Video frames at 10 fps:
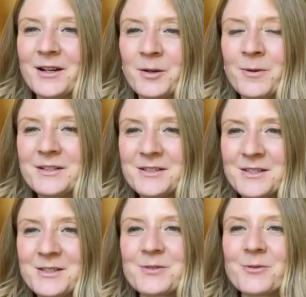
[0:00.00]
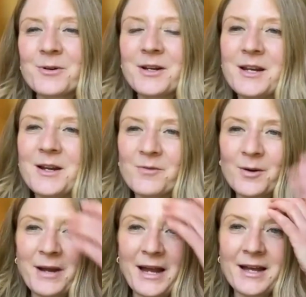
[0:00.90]
what does the story of
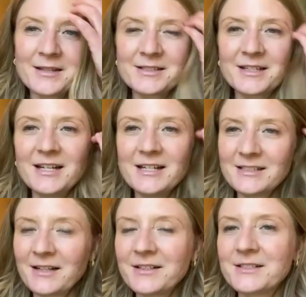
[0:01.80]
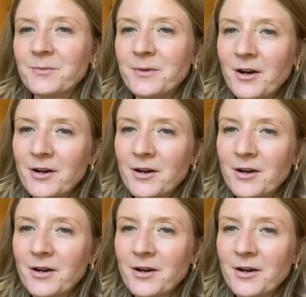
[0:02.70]
our past tell us, and